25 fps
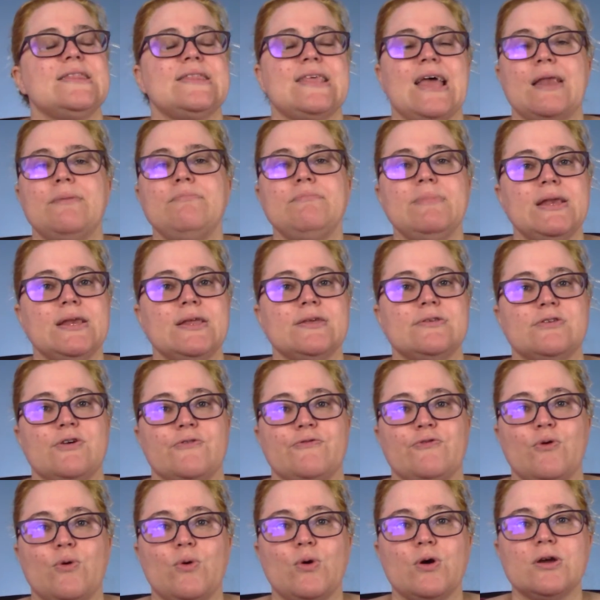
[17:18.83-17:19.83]
10 minutes
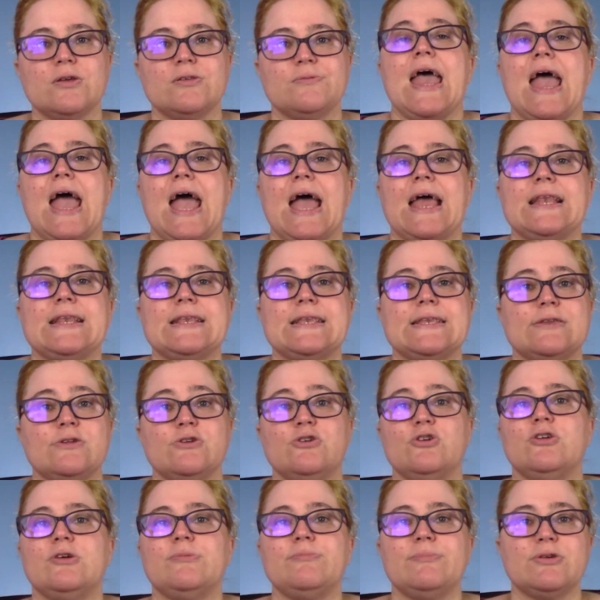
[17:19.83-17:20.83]
of course, and
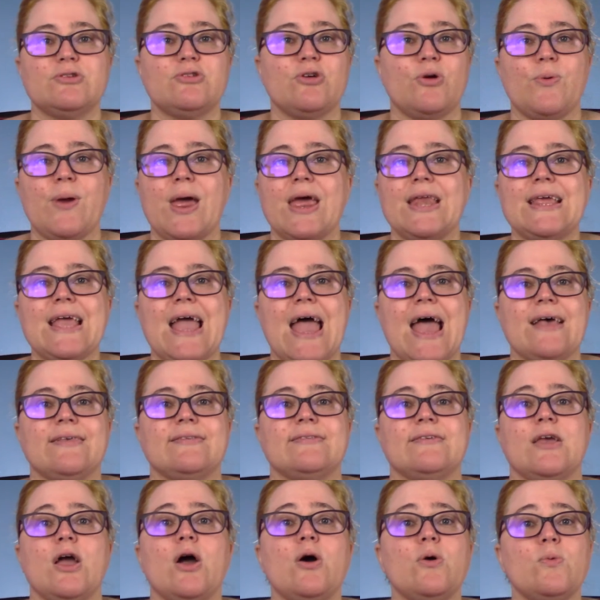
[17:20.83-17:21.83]
Udemy is already
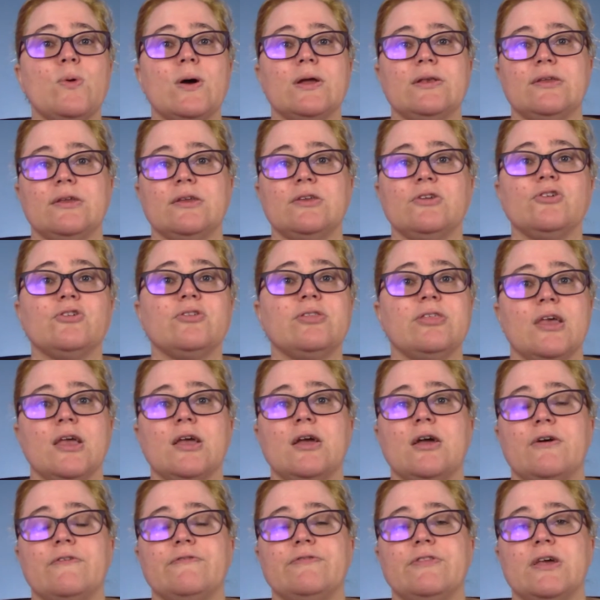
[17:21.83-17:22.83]
asking, oh, what did you
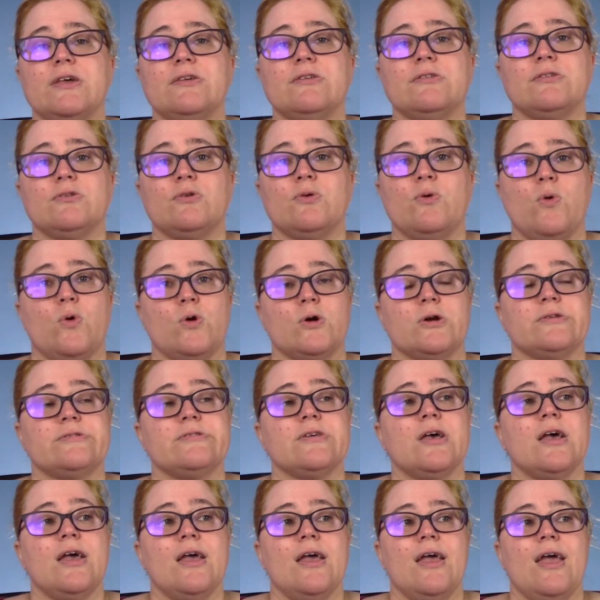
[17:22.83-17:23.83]
think of this course?